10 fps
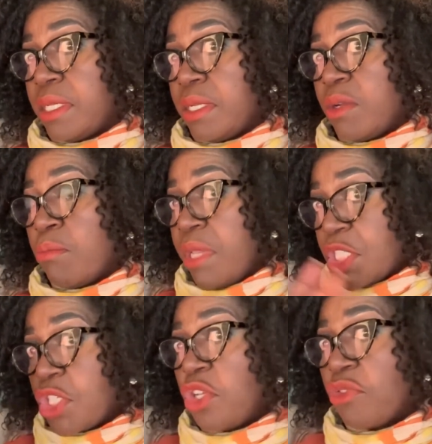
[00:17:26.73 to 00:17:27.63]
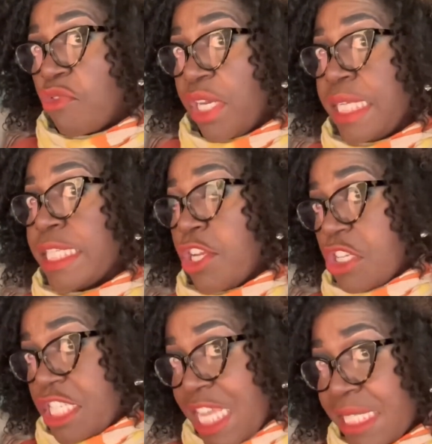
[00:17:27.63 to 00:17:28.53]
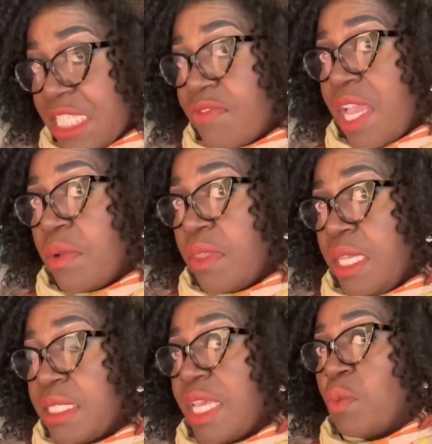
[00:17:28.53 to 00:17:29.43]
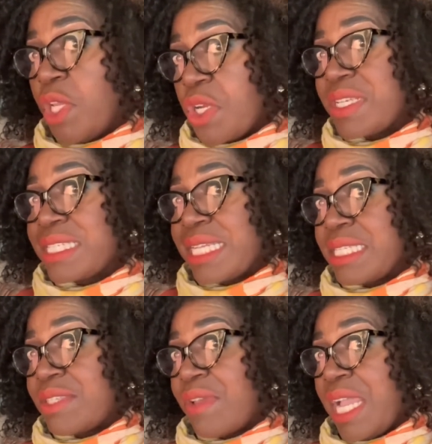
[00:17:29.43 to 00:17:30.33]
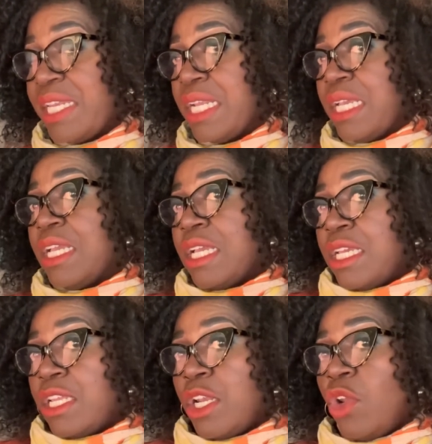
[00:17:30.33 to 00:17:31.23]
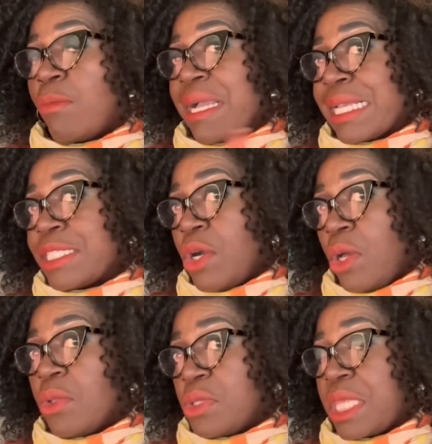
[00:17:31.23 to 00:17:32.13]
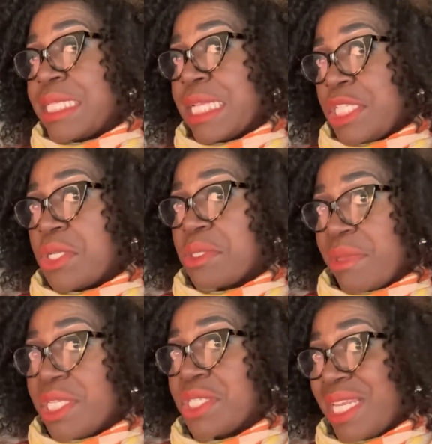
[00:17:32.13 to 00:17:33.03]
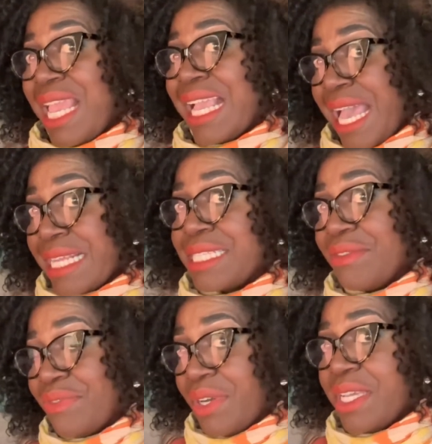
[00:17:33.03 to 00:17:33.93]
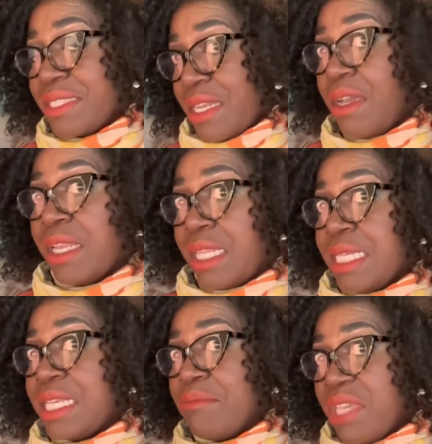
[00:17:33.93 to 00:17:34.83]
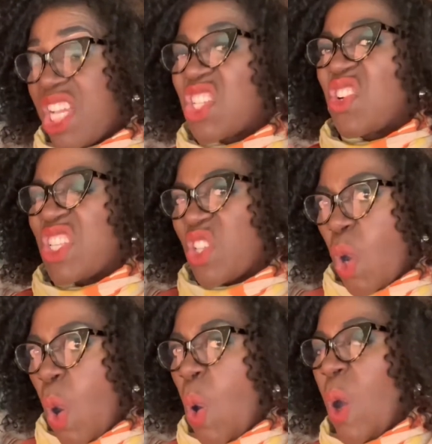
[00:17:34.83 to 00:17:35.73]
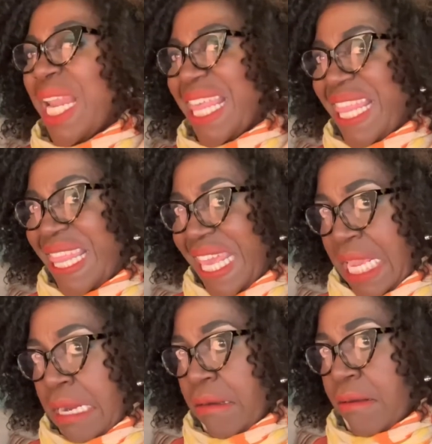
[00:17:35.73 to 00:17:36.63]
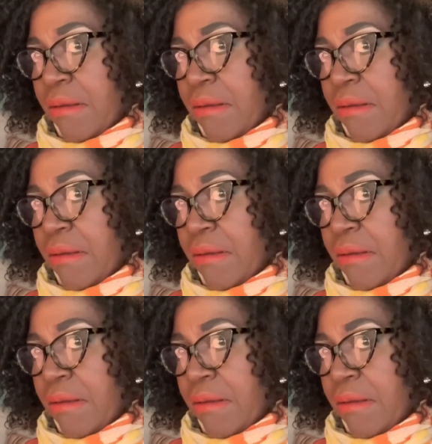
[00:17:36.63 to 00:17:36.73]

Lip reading: Make sure you've written it and you're satisfied with it. And when you're satisfied, look back at all those things I just mentioned, like active voice and all of that, and make sure it's all there.